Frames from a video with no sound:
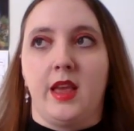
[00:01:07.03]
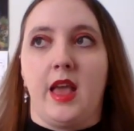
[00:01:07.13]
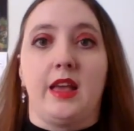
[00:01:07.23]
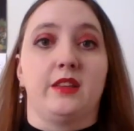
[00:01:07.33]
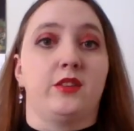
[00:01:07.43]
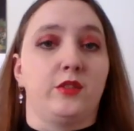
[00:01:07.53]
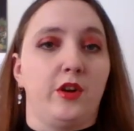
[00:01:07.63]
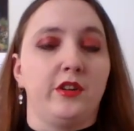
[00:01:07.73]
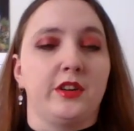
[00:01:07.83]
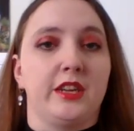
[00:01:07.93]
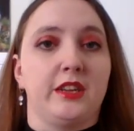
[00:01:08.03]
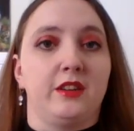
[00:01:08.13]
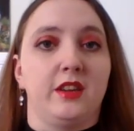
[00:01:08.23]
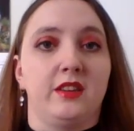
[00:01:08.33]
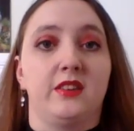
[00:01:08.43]
and starring
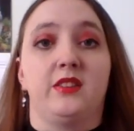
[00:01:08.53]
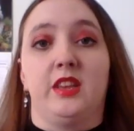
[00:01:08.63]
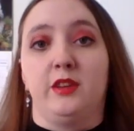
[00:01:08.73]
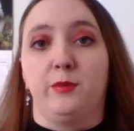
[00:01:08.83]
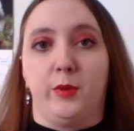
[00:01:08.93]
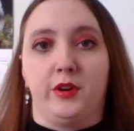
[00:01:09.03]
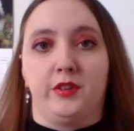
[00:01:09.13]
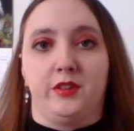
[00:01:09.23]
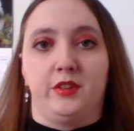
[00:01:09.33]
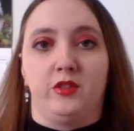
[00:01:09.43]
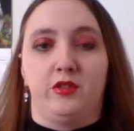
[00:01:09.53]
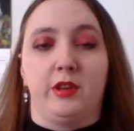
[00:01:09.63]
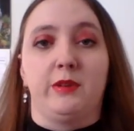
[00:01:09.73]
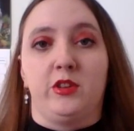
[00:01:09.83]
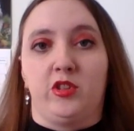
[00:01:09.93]
Steve Martin,
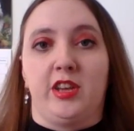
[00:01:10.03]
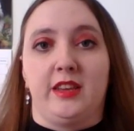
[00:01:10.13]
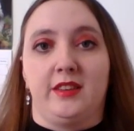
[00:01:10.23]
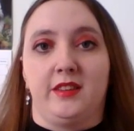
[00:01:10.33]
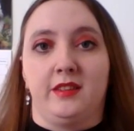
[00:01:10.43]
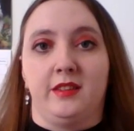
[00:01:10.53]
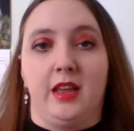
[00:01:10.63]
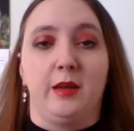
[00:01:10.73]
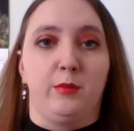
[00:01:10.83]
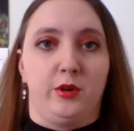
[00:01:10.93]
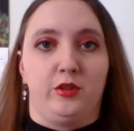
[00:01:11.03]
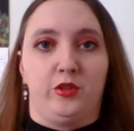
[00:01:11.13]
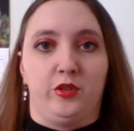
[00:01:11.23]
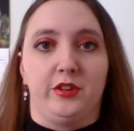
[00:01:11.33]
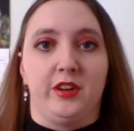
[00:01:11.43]
Chevy Chase, and Martin
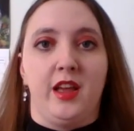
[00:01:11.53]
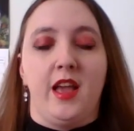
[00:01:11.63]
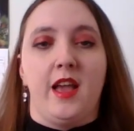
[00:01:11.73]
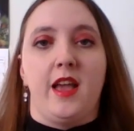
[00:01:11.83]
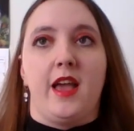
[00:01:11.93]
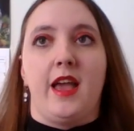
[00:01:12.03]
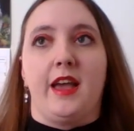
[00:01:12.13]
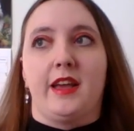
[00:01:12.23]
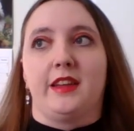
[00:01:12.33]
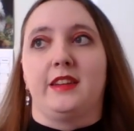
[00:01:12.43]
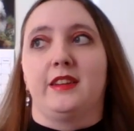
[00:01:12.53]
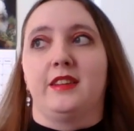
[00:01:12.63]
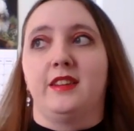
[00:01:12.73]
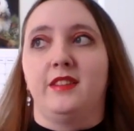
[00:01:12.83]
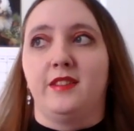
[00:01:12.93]
Short. And
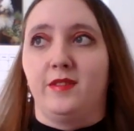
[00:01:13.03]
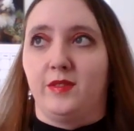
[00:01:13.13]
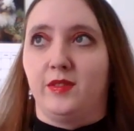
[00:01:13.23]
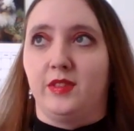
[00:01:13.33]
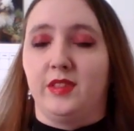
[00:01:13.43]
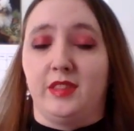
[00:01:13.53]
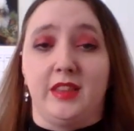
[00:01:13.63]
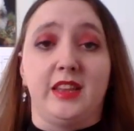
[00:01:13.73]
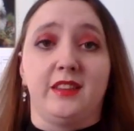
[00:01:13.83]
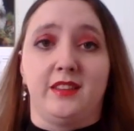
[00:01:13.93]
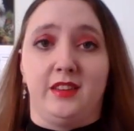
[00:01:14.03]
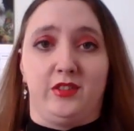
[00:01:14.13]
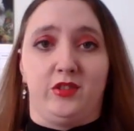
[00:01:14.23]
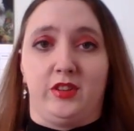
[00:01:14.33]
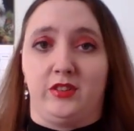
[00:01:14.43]
this
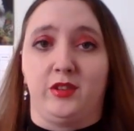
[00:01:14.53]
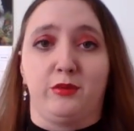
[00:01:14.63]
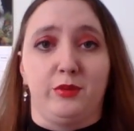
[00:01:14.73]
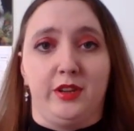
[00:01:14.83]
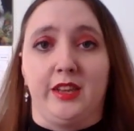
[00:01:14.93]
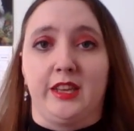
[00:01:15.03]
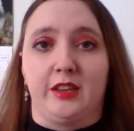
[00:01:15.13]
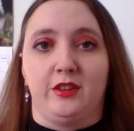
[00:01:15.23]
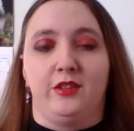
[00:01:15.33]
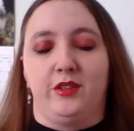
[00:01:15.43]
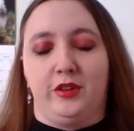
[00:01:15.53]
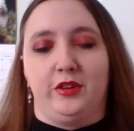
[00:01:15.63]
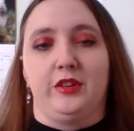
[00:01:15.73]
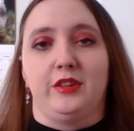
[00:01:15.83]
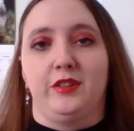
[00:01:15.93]
is just a really
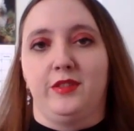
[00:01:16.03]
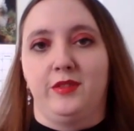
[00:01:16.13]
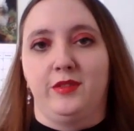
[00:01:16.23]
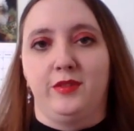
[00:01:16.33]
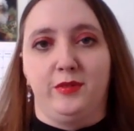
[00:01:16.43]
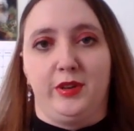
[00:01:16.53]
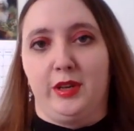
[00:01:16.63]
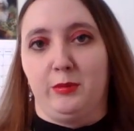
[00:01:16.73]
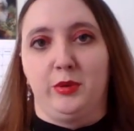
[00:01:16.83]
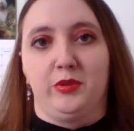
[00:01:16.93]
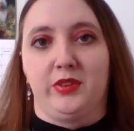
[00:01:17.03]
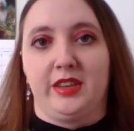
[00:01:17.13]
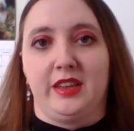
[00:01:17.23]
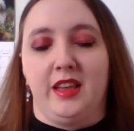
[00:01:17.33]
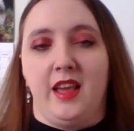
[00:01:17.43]
good, funny
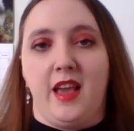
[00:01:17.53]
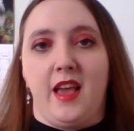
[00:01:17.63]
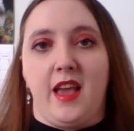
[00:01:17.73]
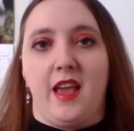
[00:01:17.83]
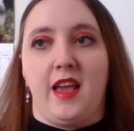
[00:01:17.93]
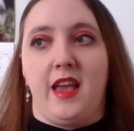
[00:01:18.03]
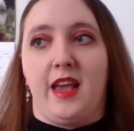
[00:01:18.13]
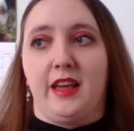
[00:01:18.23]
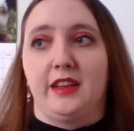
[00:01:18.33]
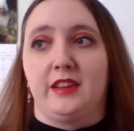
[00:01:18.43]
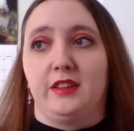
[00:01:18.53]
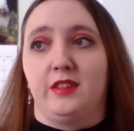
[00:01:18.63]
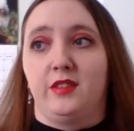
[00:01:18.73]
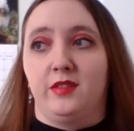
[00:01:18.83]
movie. And